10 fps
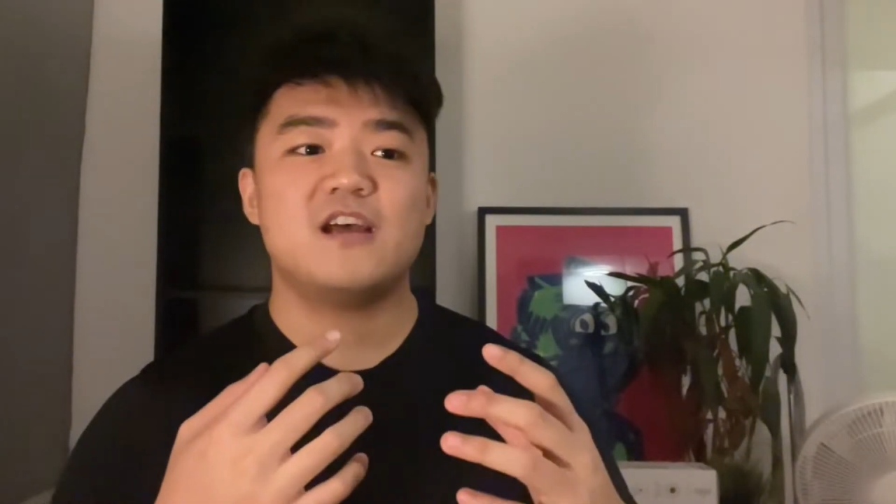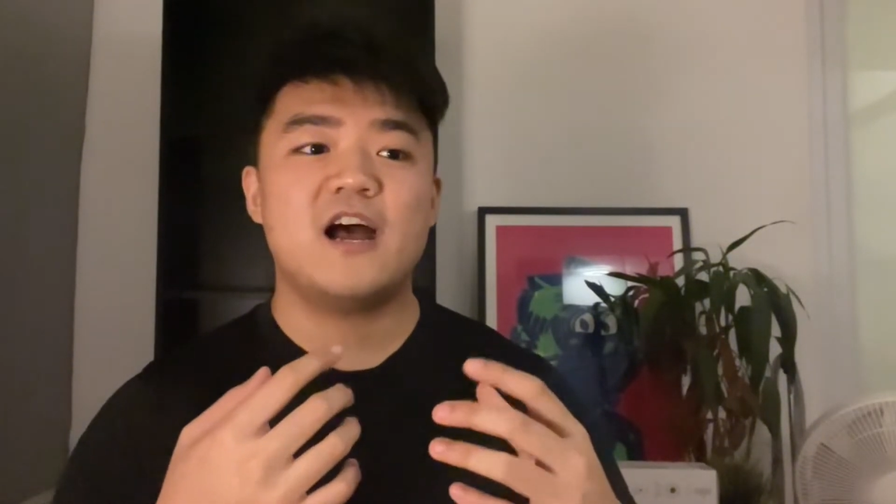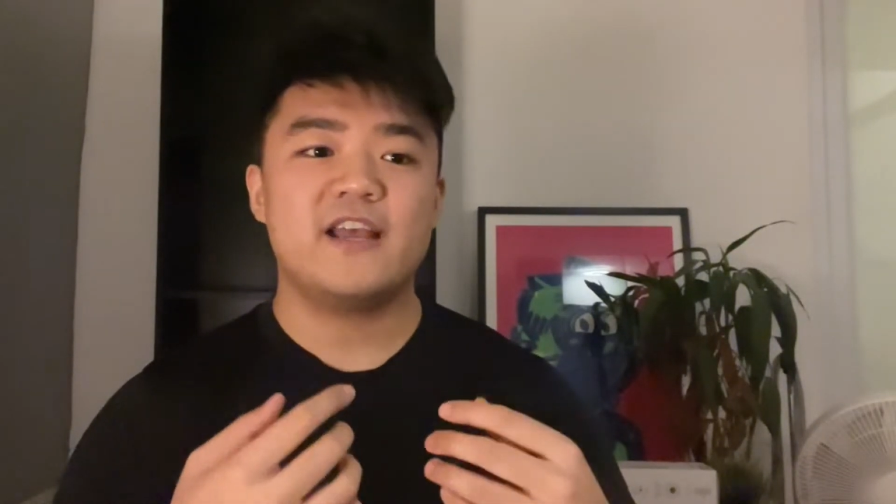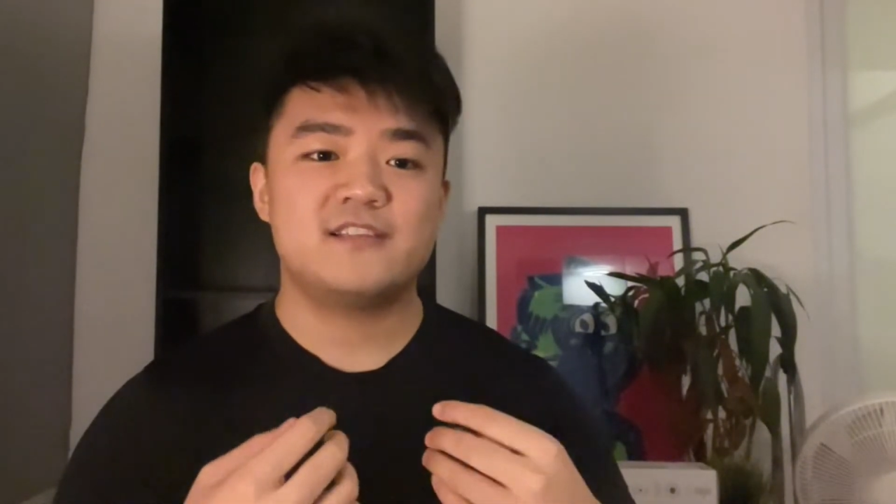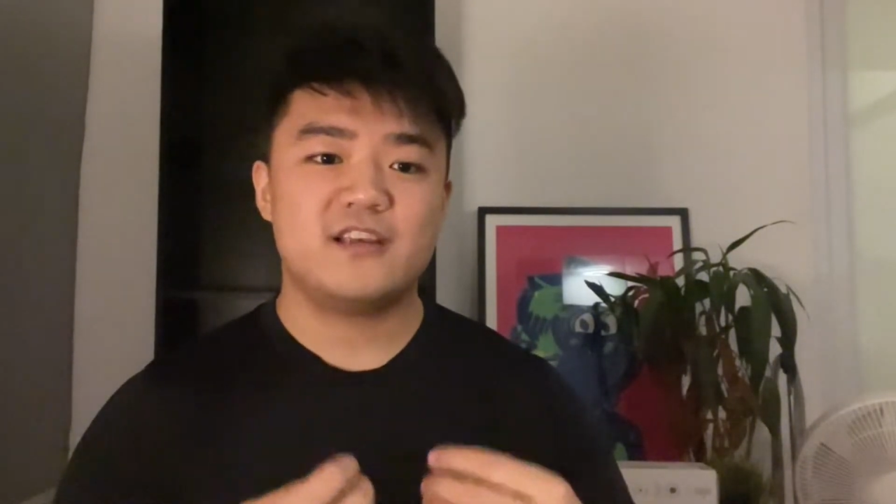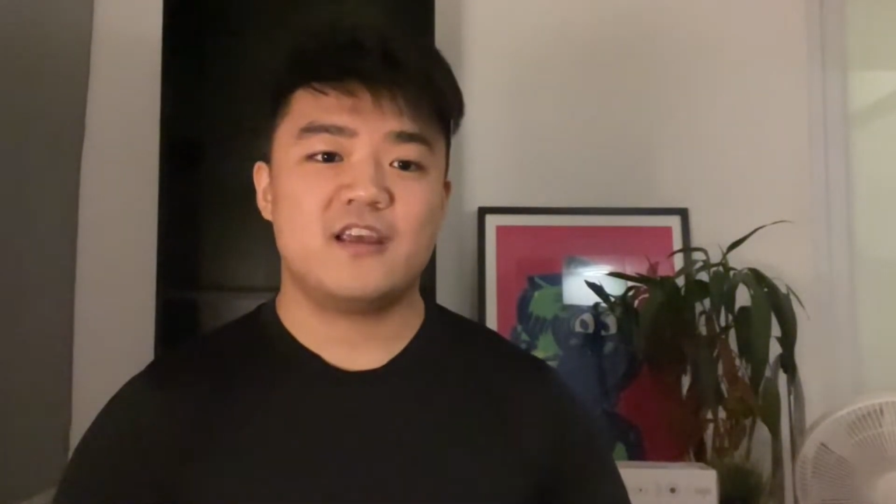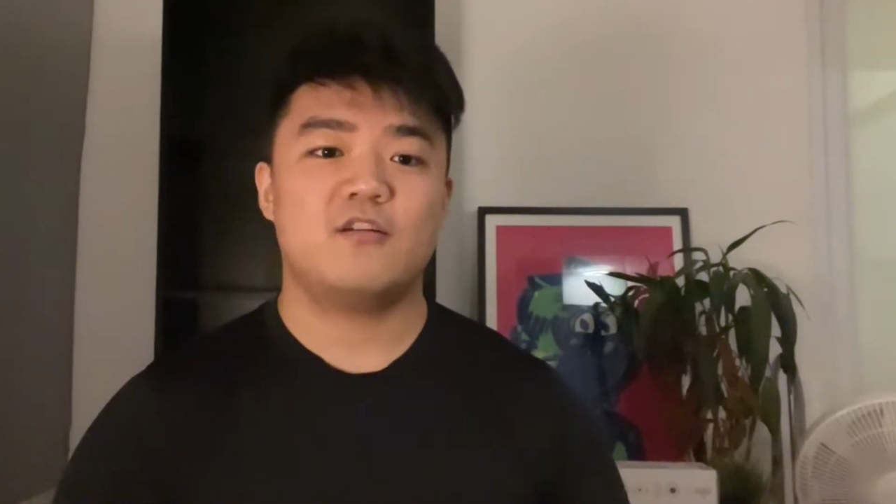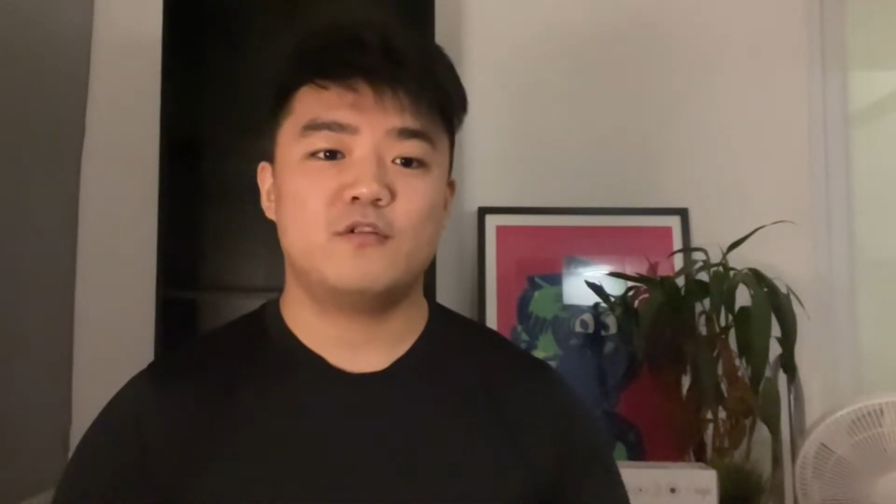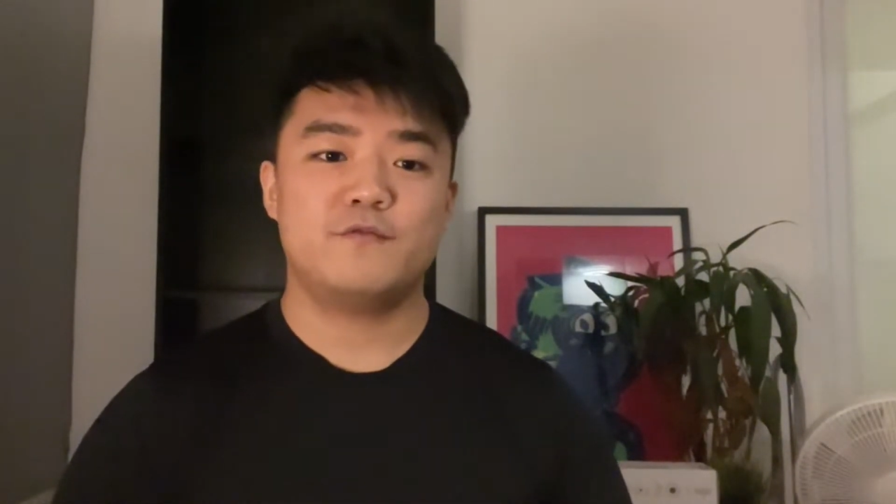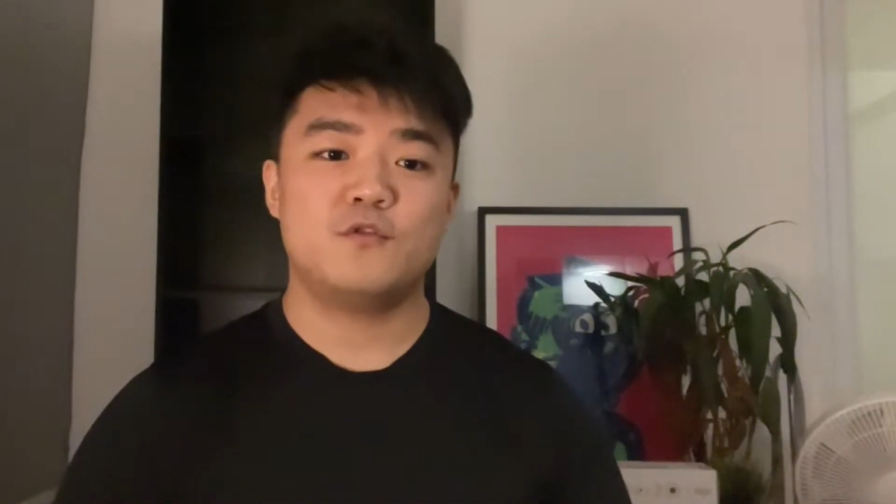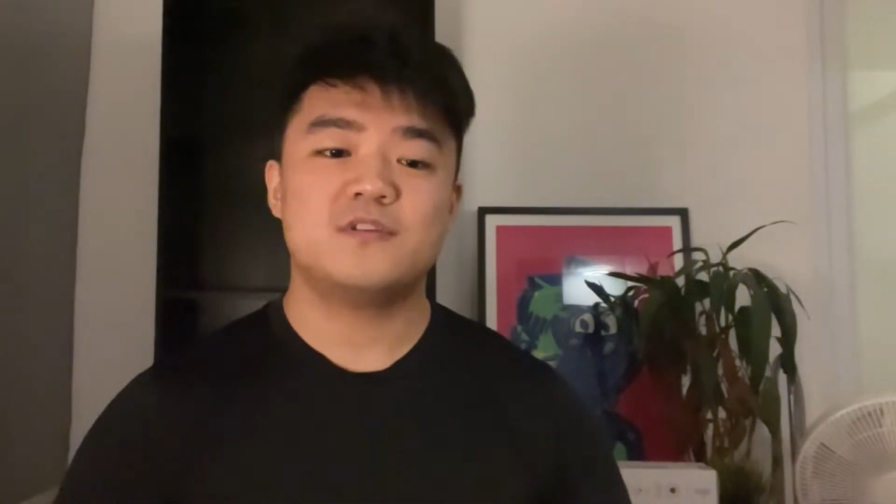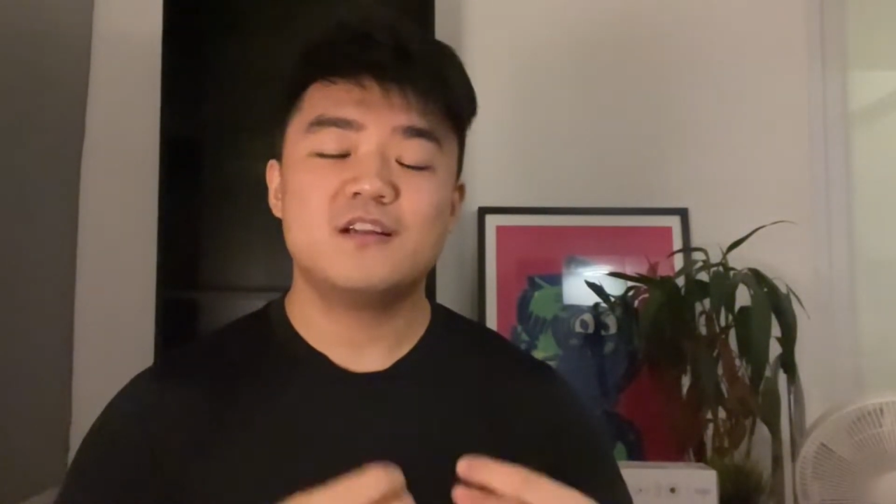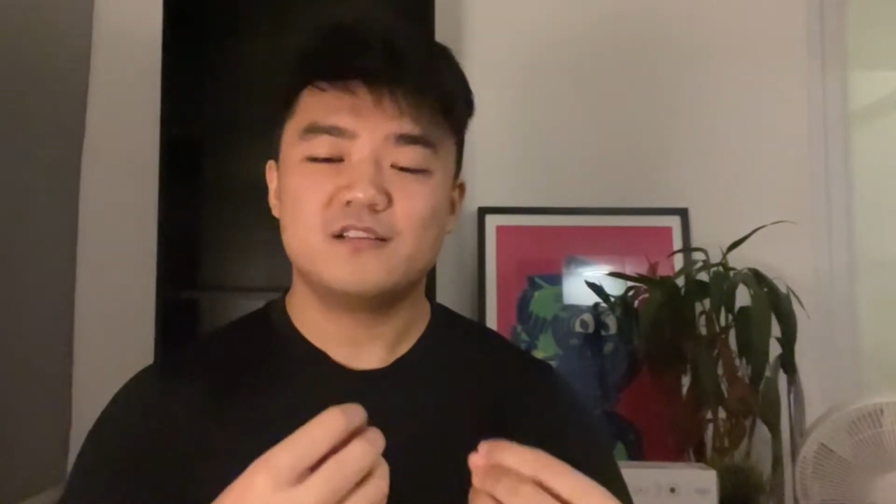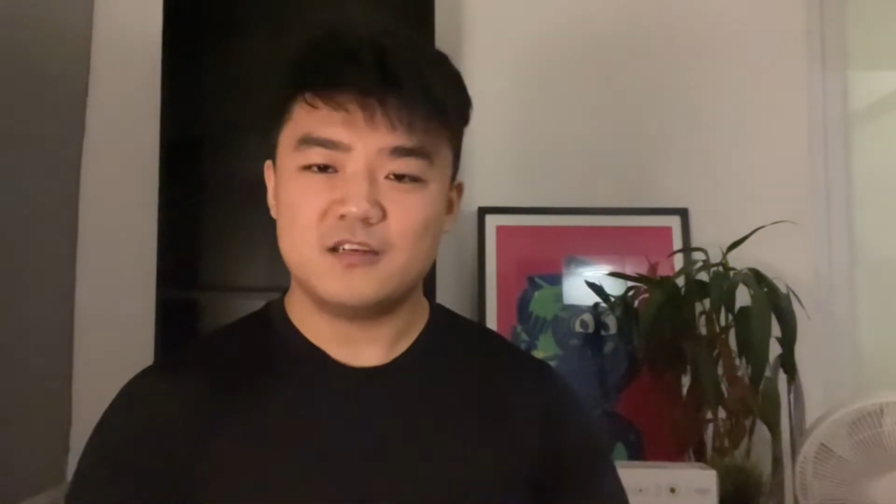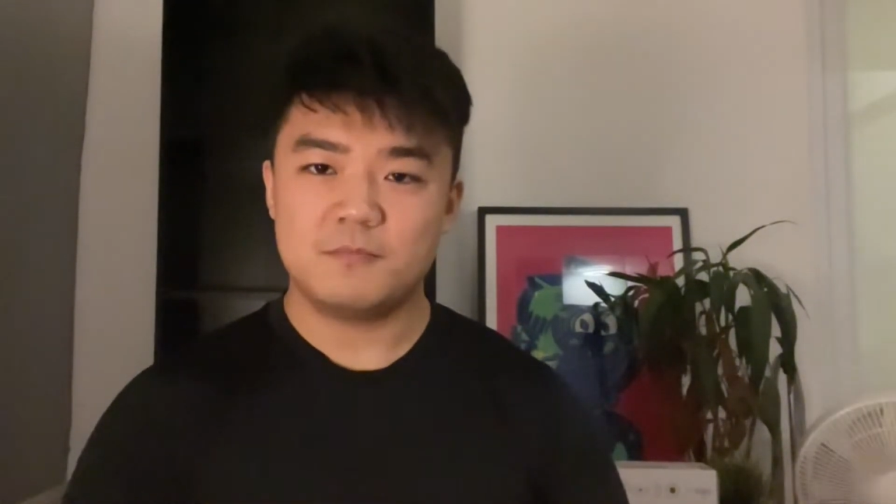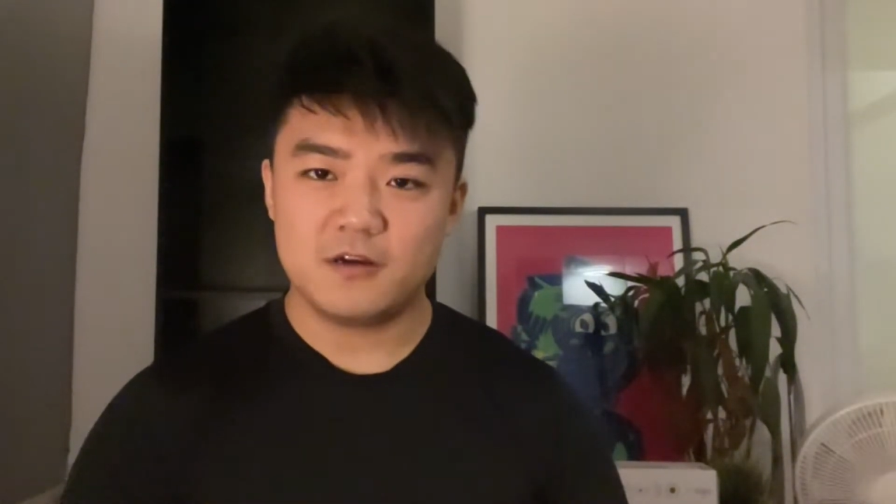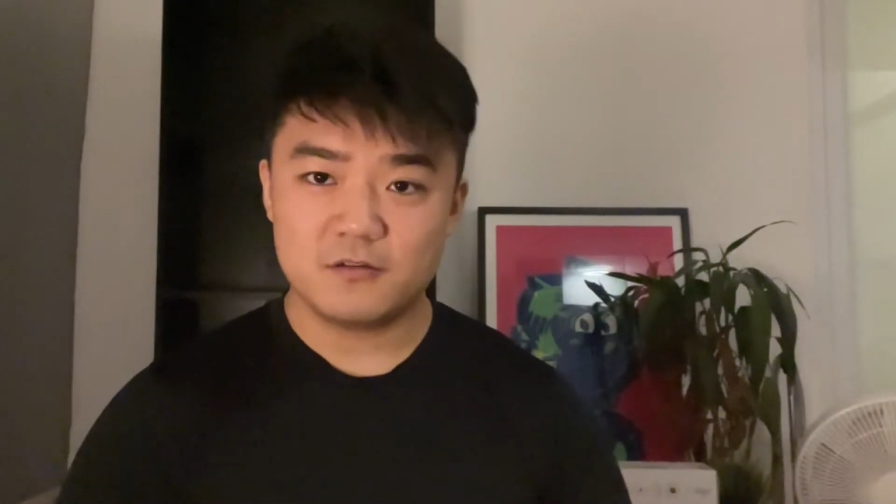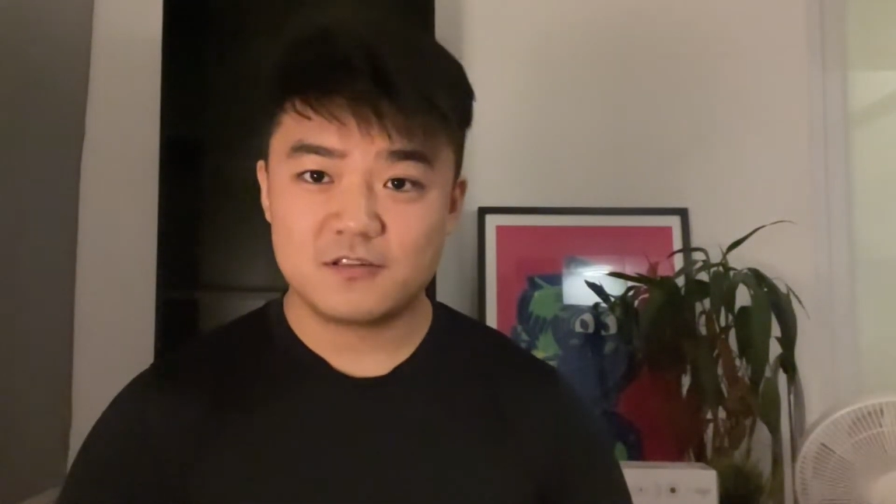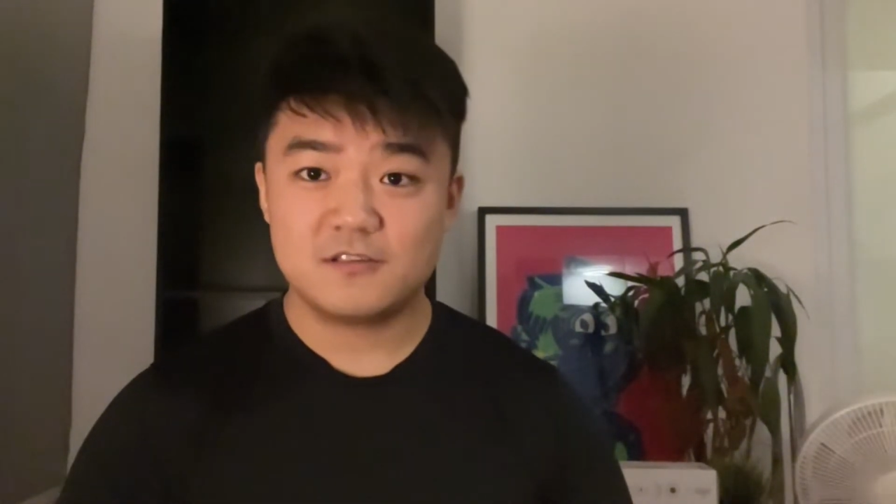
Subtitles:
I take care of utility bills.